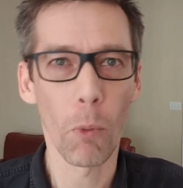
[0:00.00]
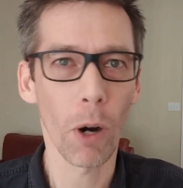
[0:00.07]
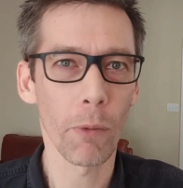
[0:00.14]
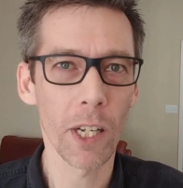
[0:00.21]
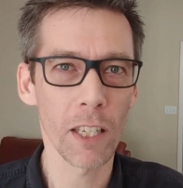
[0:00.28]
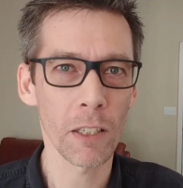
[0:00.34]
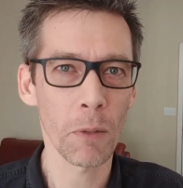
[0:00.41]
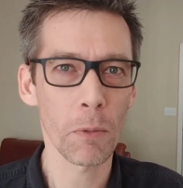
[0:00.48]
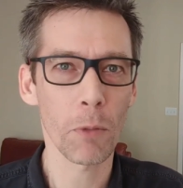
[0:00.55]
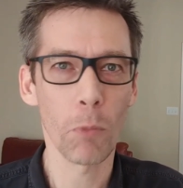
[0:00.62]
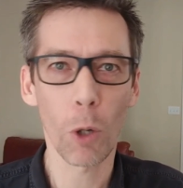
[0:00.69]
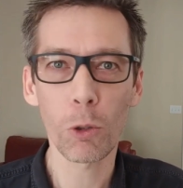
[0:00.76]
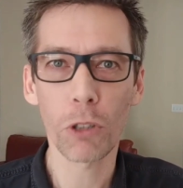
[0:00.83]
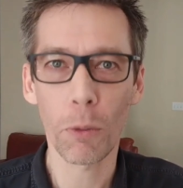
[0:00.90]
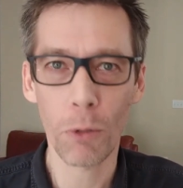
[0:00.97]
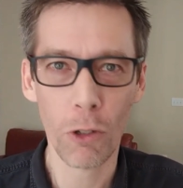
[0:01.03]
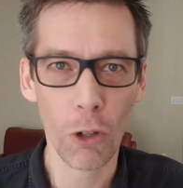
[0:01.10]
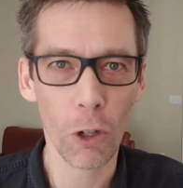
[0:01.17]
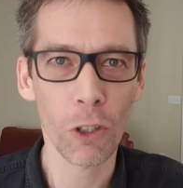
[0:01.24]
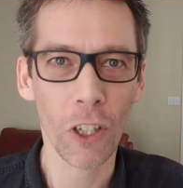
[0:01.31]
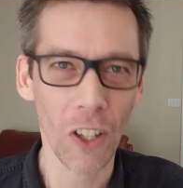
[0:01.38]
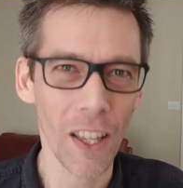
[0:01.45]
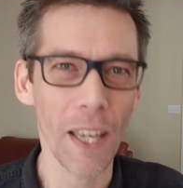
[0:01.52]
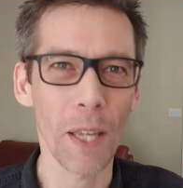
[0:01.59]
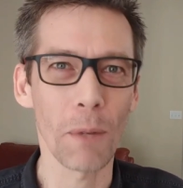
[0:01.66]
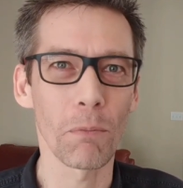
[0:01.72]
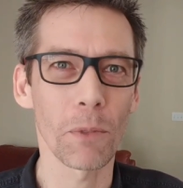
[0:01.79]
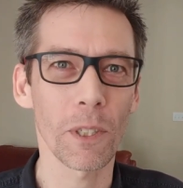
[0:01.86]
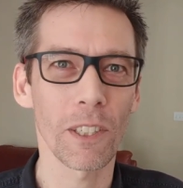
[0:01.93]
Mormonism's most absurd
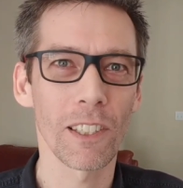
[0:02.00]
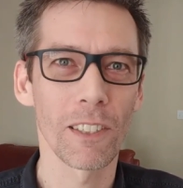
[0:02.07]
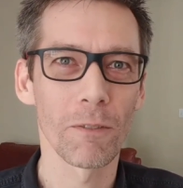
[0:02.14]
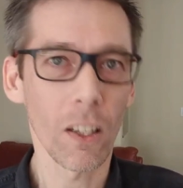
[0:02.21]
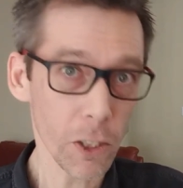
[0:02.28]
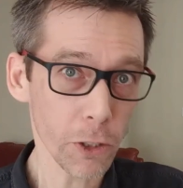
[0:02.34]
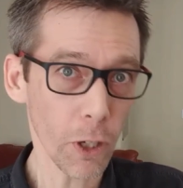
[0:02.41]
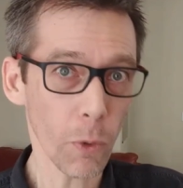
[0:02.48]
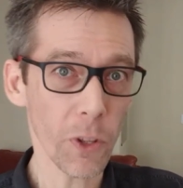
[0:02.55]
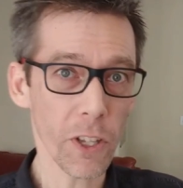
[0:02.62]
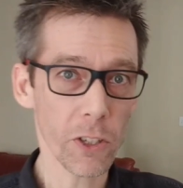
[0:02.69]
claims. Let's start with